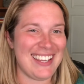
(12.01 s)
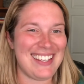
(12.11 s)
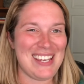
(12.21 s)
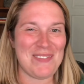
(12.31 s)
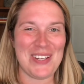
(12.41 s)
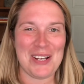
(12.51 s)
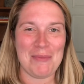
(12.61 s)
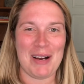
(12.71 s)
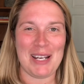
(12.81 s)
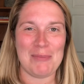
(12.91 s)
keeping your
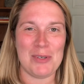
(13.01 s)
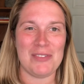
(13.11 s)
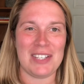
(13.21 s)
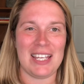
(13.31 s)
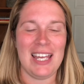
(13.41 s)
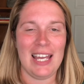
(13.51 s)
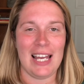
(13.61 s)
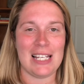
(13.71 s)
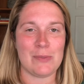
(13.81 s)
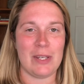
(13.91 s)
body moving,
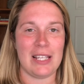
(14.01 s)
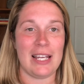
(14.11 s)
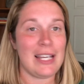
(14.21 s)
as well